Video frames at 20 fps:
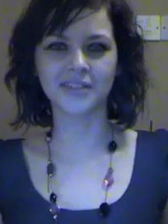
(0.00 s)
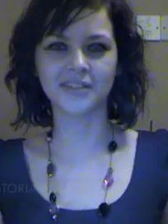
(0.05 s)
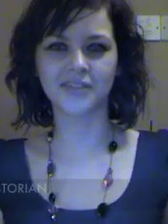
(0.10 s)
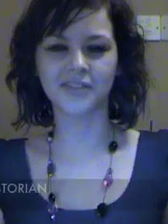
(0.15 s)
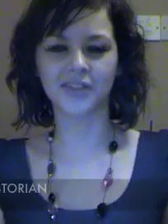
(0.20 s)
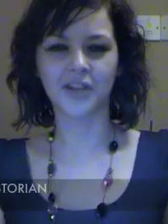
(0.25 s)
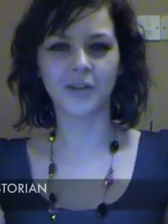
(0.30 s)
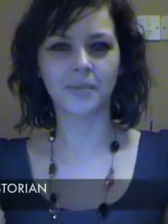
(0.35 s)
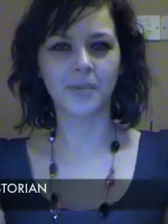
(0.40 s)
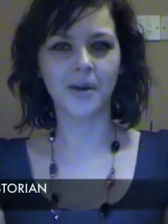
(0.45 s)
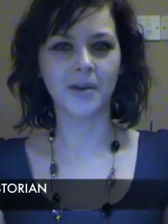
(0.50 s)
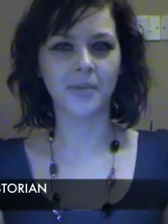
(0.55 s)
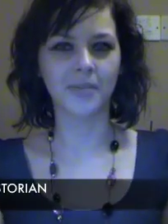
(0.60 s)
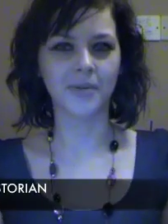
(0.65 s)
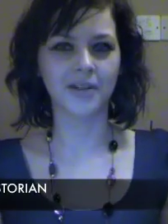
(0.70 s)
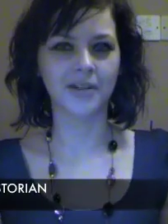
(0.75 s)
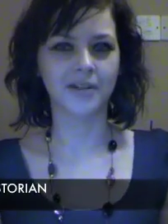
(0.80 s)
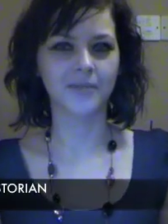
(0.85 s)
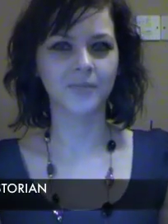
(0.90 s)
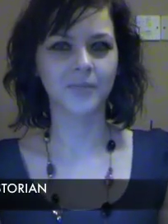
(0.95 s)
is a soap
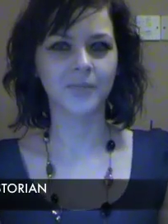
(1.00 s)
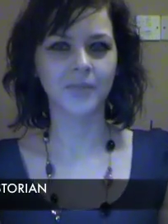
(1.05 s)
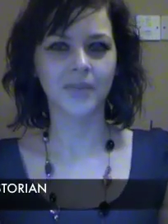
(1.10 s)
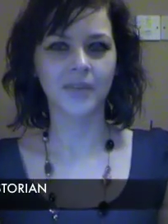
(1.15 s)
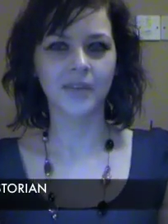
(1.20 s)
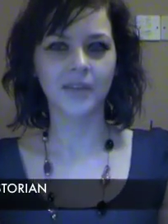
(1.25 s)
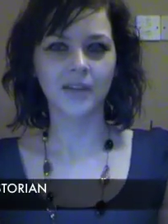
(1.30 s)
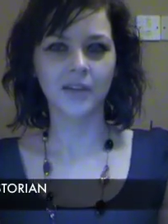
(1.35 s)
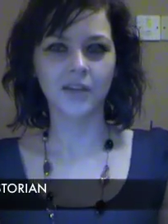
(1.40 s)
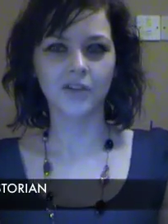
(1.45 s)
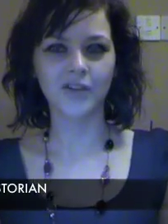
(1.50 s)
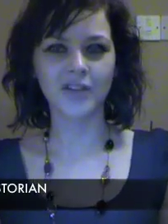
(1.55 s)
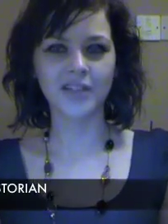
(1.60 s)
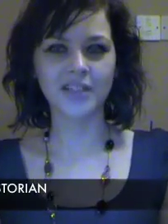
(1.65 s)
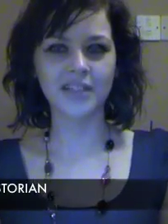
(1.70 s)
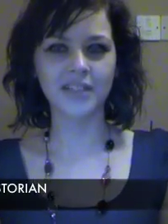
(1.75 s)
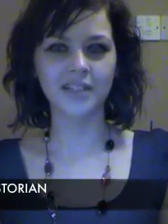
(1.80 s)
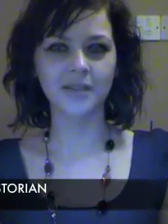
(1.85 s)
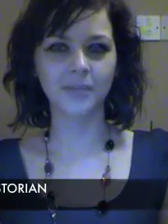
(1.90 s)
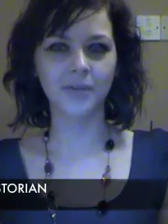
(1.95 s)
opera?
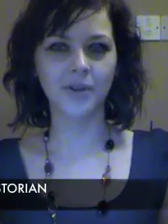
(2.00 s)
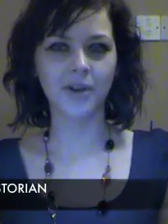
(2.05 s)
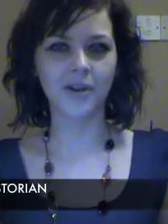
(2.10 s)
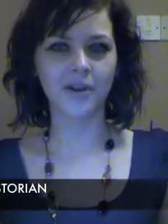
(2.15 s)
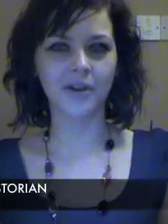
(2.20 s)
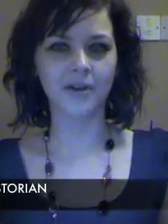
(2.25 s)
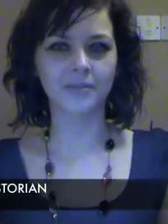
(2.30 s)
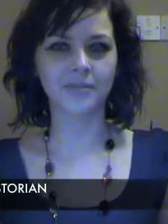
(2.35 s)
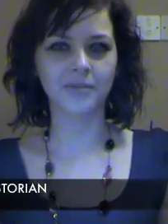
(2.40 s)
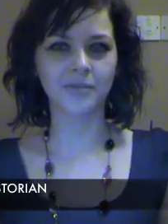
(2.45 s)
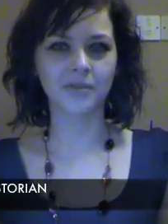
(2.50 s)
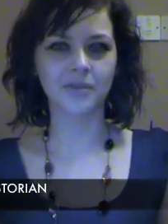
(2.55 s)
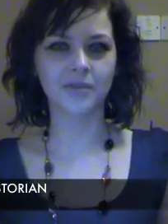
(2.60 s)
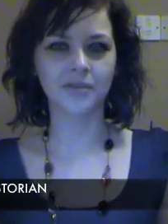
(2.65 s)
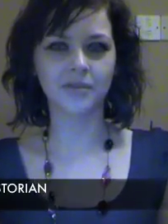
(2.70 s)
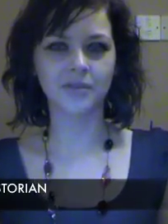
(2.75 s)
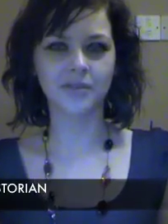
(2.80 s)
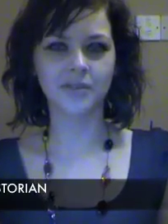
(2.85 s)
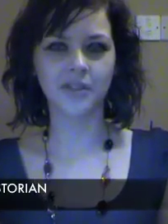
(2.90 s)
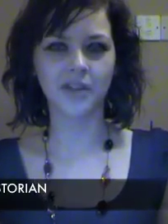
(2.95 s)
Originally the programmes were
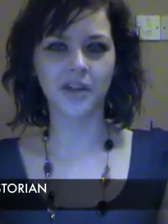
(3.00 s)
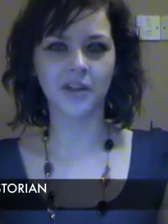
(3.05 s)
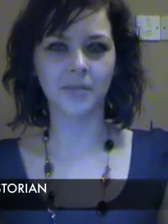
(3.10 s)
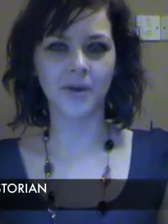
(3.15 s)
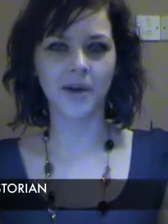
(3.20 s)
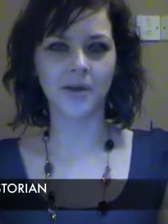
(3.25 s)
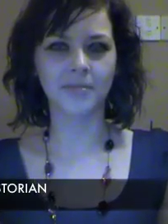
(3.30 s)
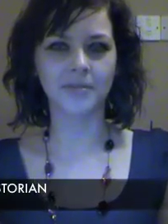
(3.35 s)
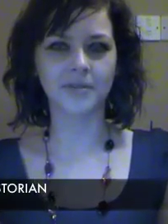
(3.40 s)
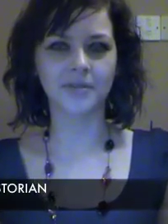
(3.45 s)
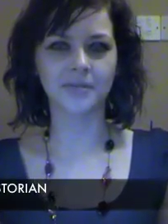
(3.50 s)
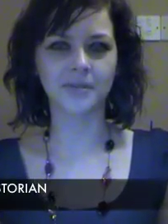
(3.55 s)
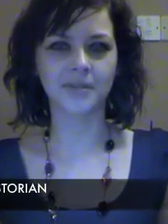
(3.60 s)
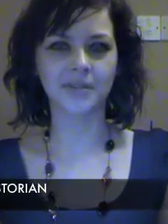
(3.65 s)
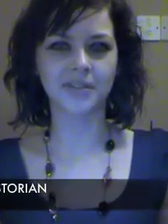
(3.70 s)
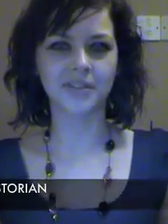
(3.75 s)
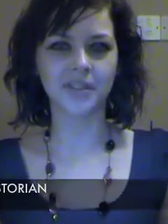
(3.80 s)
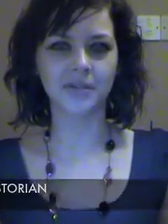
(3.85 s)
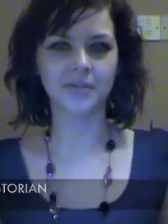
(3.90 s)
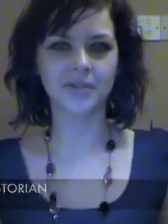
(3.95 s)
called soap operas
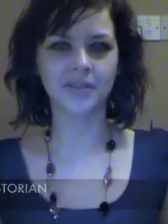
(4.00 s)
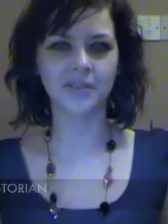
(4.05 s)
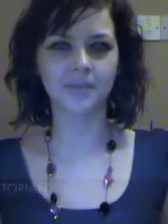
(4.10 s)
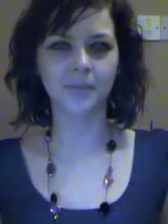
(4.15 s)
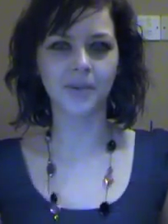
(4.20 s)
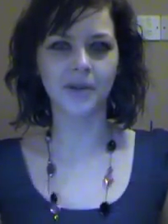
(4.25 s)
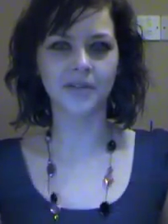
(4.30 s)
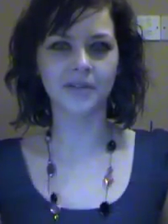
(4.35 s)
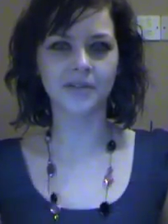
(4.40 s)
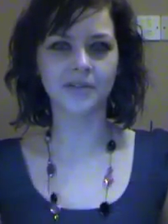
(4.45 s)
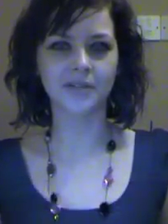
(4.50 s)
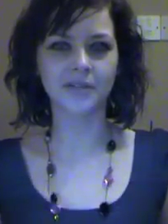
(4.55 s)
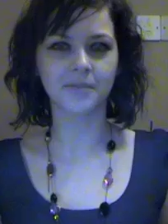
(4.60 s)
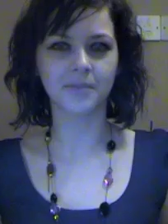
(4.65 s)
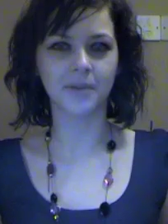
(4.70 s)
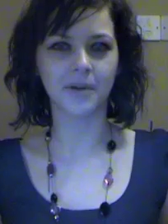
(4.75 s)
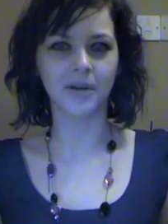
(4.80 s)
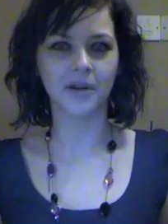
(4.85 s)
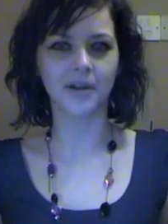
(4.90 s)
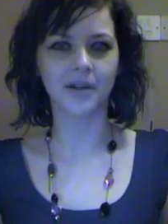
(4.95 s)
because they were
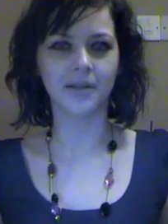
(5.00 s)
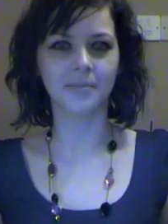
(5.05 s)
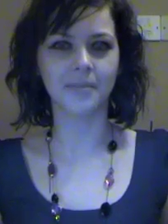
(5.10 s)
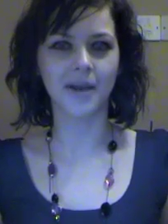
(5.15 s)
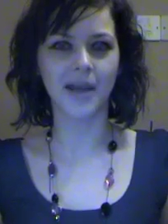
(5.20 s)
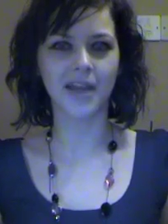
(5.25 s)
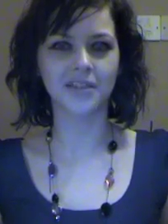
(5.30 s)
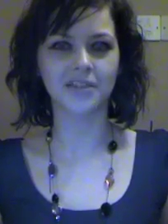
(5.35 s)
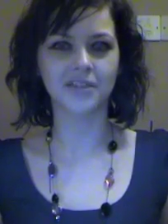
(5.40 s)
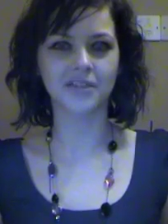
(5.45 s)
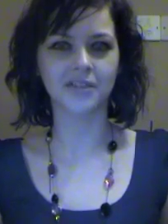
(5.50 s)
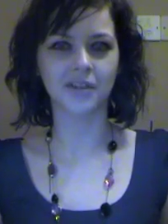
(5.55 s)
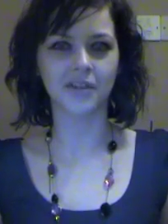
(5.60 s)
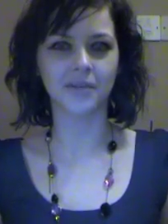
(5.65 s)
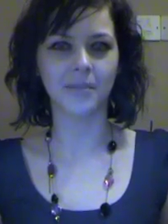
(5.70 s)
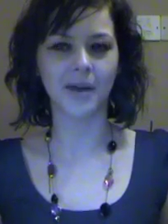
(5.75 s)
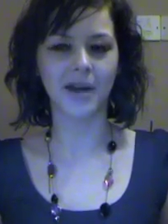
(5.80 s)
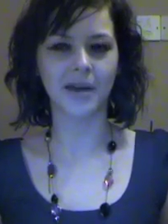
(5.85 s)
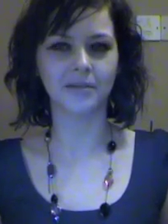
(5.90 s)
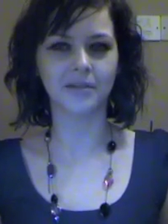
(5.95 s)
sponsored by major
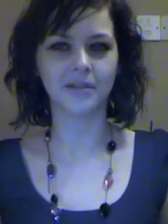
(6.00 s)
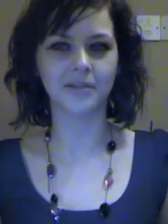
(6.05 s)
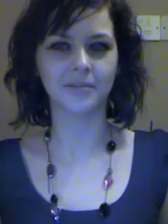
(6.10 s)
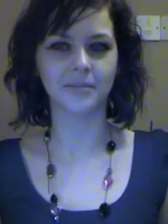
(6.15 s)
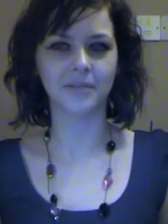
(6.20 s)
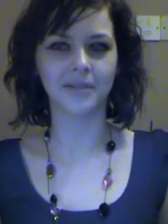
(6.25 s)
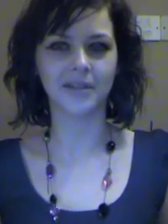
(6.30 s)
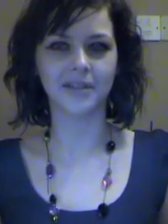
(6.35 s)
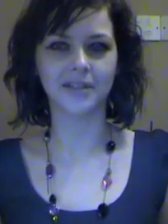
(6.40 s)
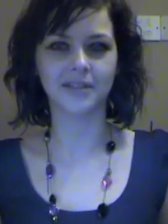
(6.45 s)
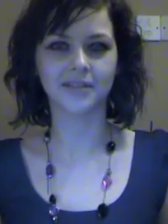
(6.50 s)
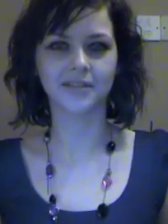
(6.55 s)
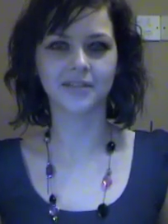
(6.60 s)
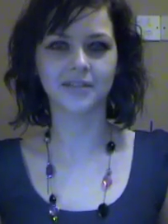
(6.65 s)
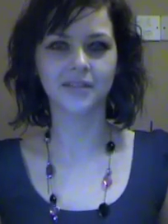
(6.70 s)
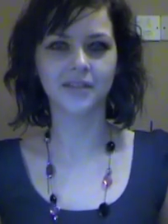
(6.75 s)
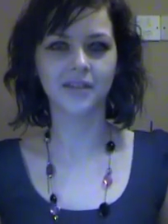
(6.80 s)
soap powder companies.